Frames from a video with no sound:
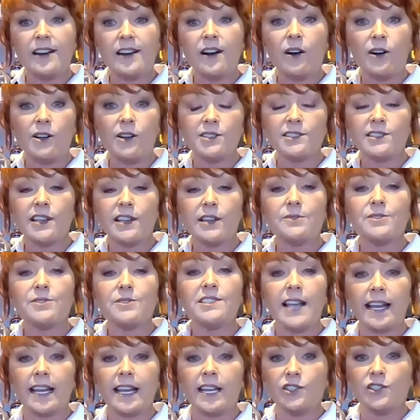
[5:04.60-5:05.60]
and also
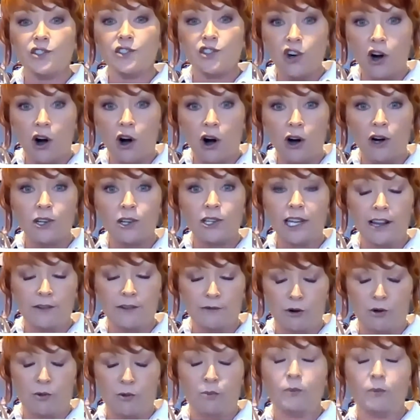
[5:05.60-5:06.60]
second charred
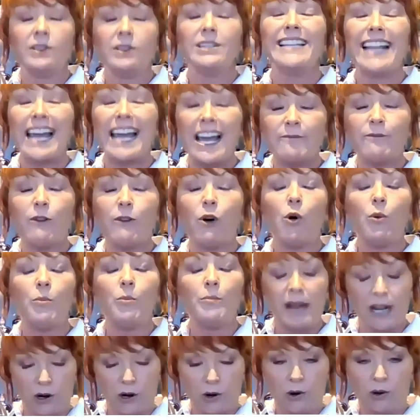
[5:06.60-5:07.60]

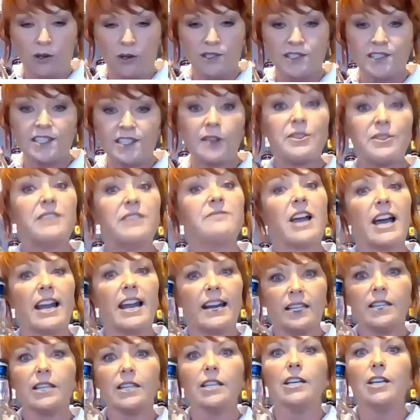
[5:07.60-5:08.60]
level barrels. So they've
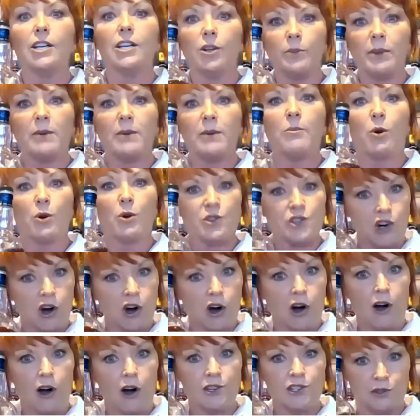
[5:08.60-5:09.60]
got a little bit more
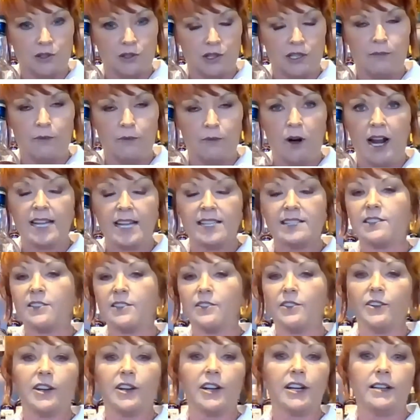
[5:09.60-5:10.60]
char to them, right?
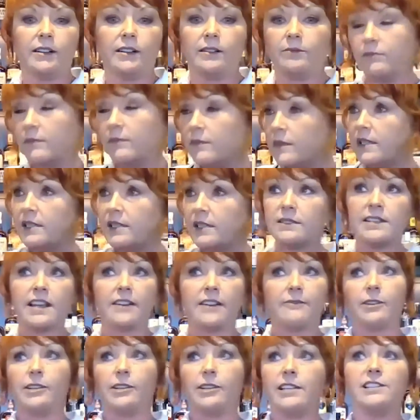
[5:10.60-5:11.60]
So they're going to
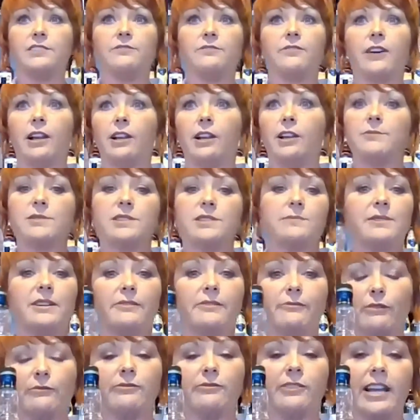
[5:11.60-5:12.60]
definitely develop some
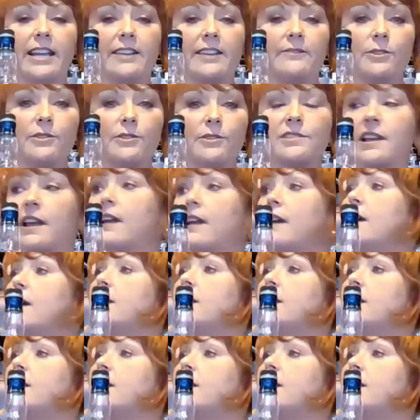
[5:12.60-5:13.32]
different flavors.